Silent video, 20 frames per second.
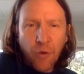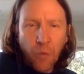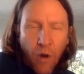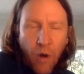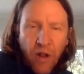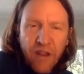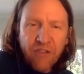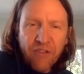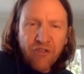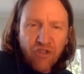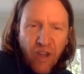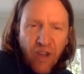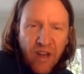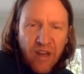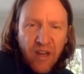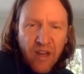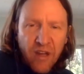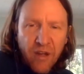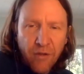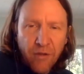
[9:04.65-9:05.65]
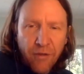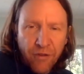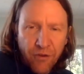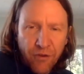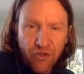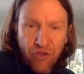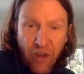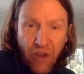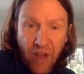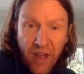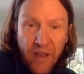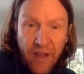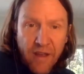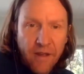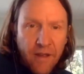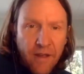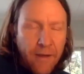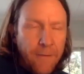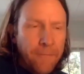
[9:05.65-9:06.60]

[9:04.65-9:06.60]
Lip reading: Wallace J. Nichols, or Jay,